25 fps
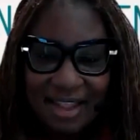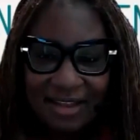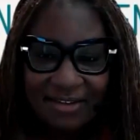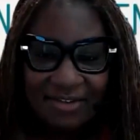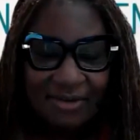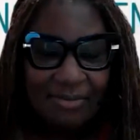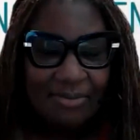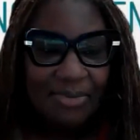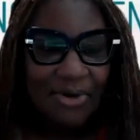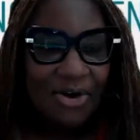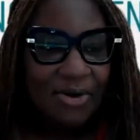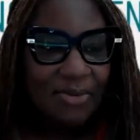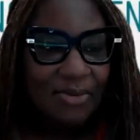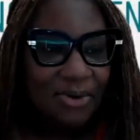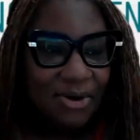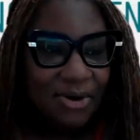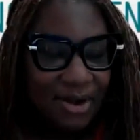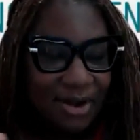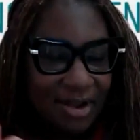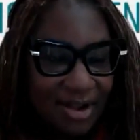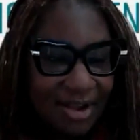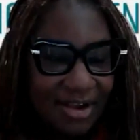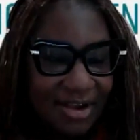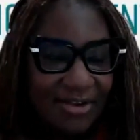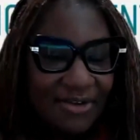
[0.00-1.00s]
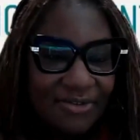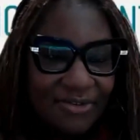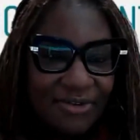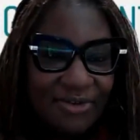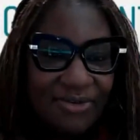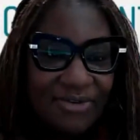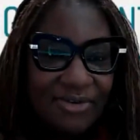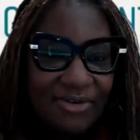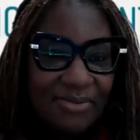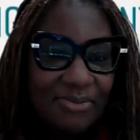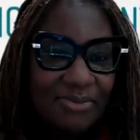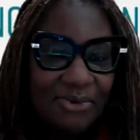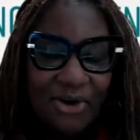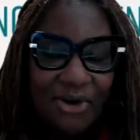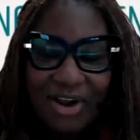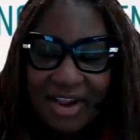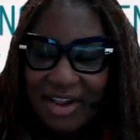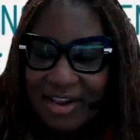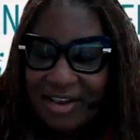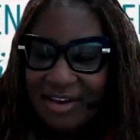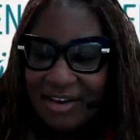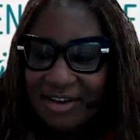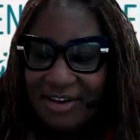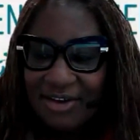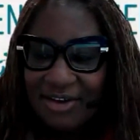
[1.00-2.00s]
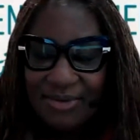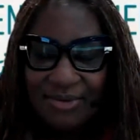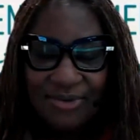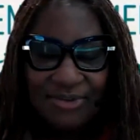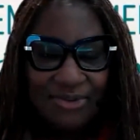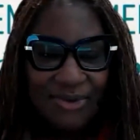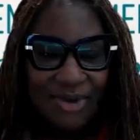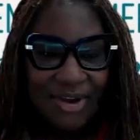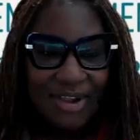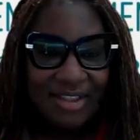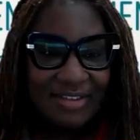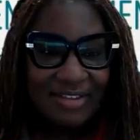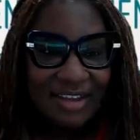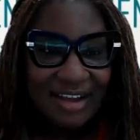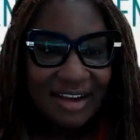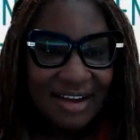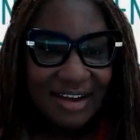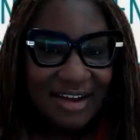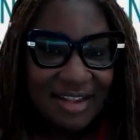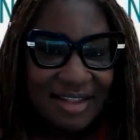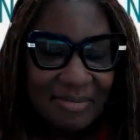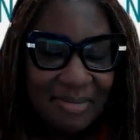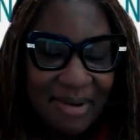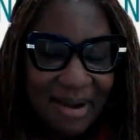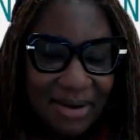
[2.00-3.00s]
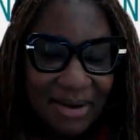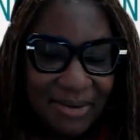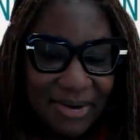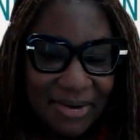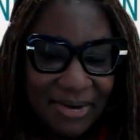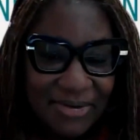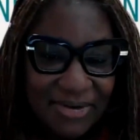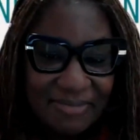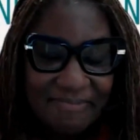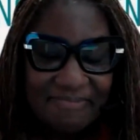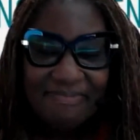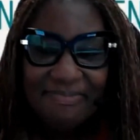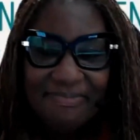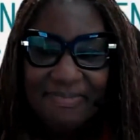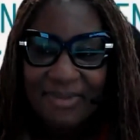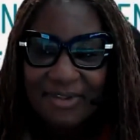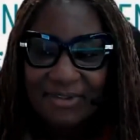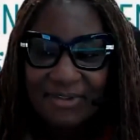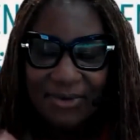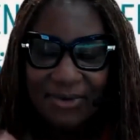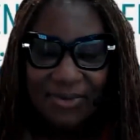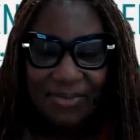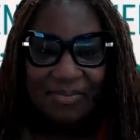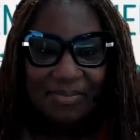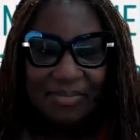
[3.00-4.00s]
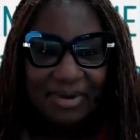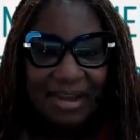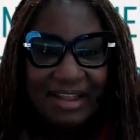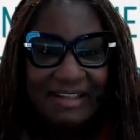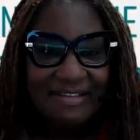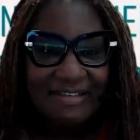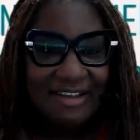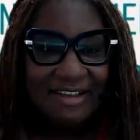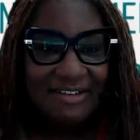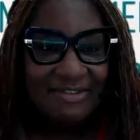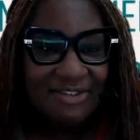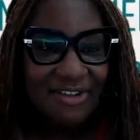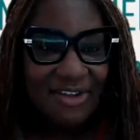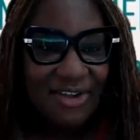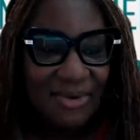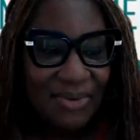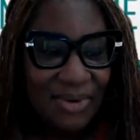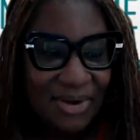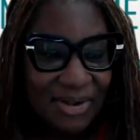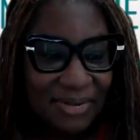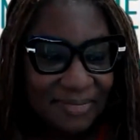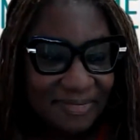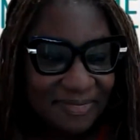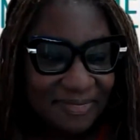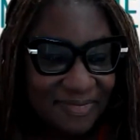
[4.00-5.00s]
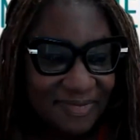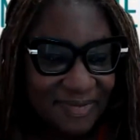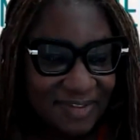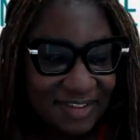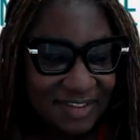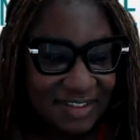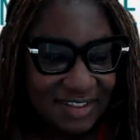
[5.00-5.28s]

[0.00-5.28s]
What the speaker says: Thanks to Barbara and also to Brian, who was doing tech in the background. So blessings to you all.